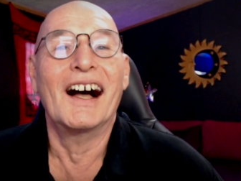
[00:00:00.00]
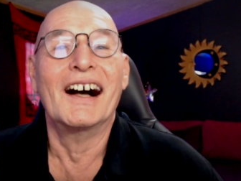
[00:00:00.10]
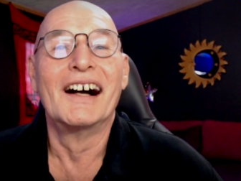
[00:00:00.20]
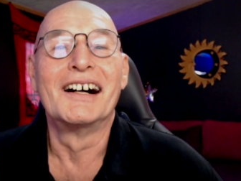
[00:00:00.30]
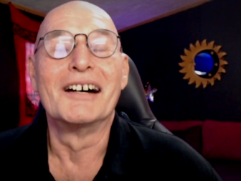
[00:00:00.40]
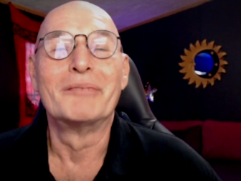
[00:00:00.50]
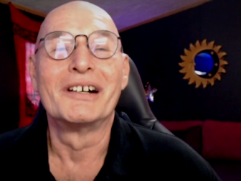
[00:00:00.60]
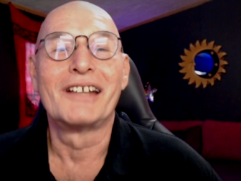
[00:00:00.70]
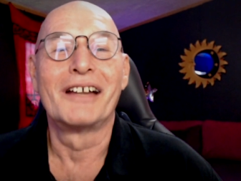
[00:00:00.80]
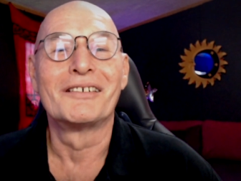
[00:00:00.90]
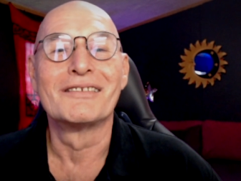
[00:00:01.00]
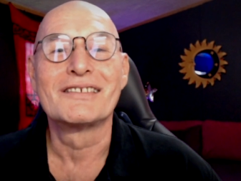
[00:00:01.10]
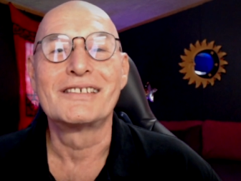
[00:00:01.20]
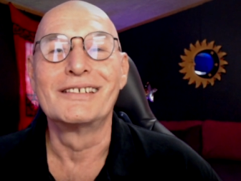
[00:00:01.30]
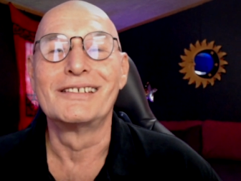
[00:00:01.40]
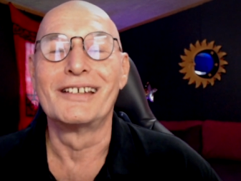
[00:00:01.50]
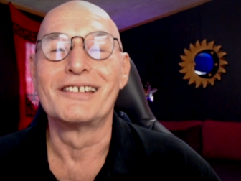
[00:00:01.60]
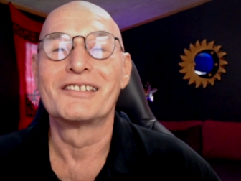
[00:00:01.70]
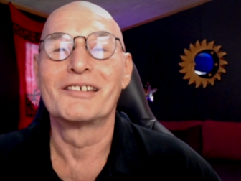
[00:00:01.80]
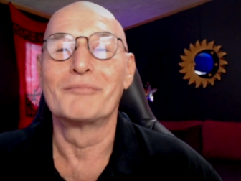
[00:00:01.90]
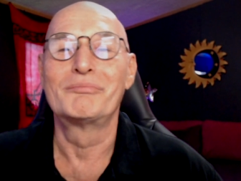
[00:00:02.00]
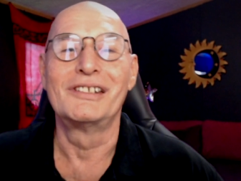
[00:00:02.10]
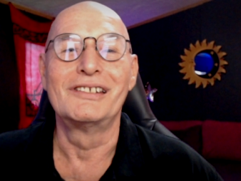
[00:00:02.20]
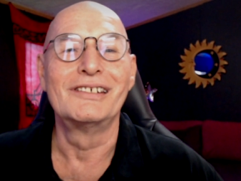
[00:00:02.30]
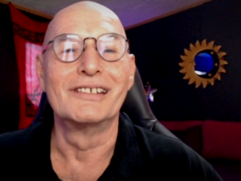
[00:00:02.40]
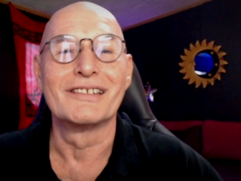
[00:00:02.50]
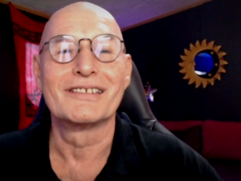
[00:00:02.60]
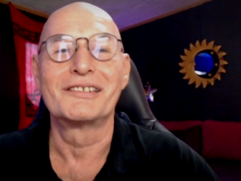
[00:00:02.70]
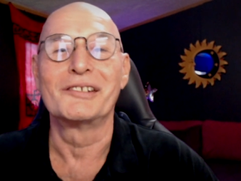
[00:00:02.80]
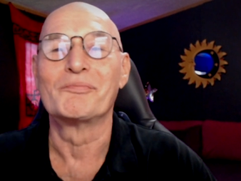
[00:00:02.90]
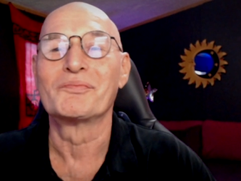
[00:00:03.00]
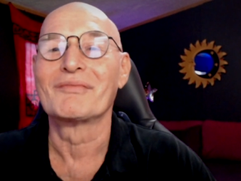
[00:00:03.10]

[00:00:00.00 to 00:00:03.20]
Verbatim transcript: uh, but I don't see it as PTSD.